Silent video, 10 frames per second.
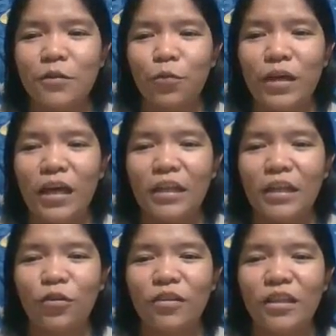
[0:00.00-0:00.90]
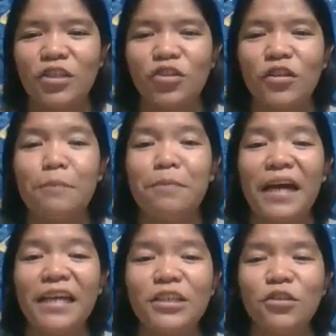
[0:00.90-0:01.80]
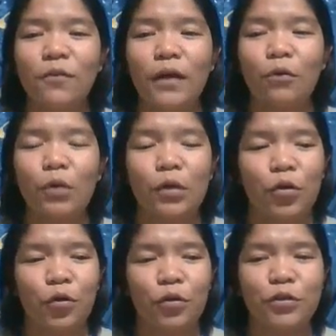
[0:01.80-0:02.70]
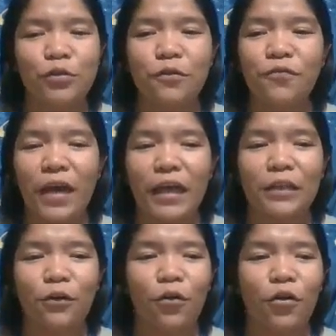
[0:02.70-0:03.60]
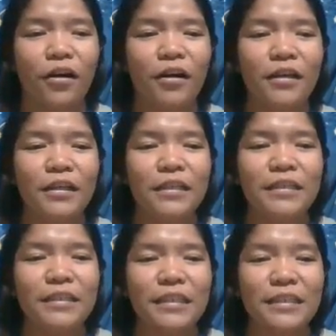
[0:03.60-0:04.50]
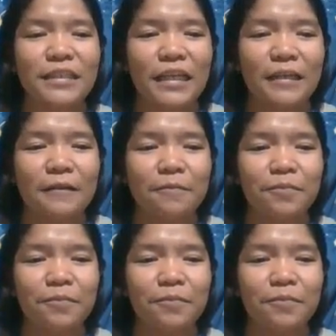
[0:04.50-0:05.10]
we can condition the minds of our learners to fail or succeed.